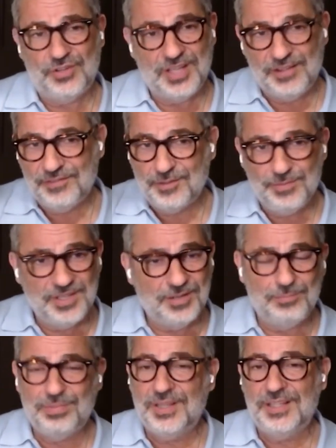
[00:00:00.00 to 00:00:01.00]
Your life could be
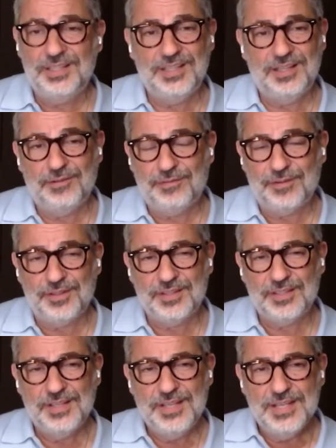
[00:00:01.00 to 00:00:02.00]
completely different.
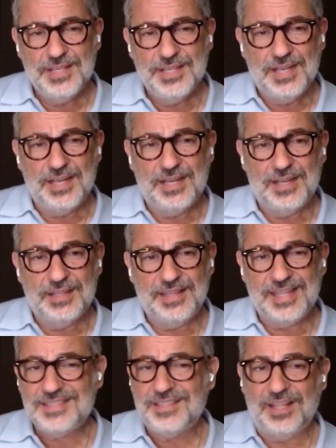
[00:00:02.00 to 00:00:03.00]

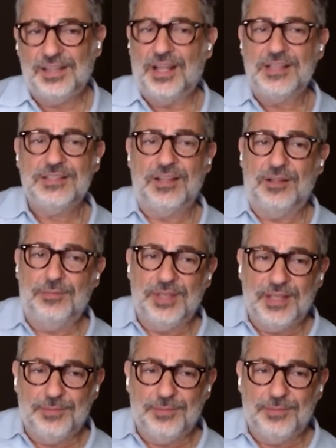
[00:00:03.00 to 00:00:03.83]
That's not lost on me.